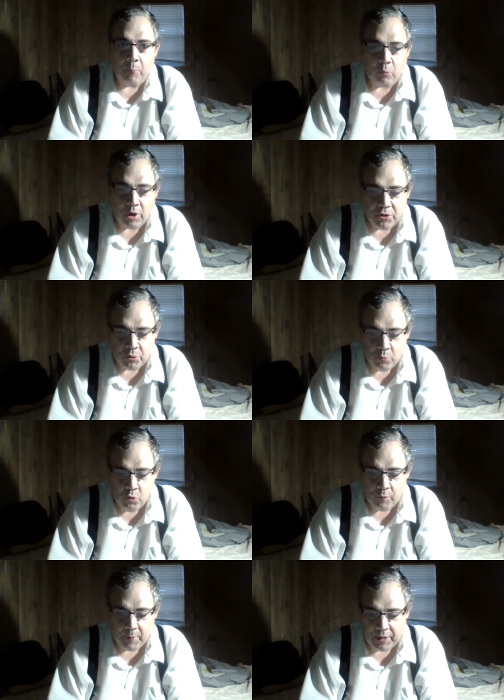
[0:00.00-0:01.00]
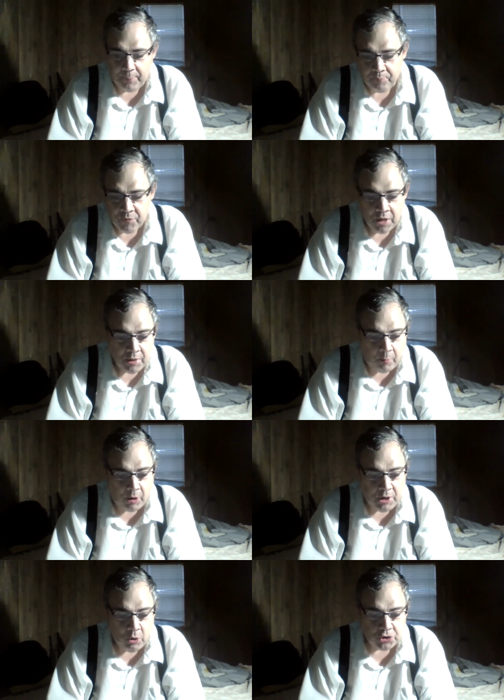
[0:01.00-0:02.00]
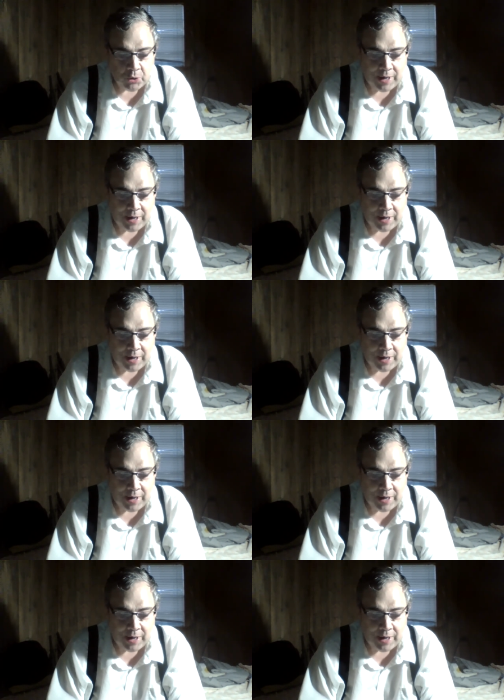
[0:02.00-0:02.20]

brother movement. The party also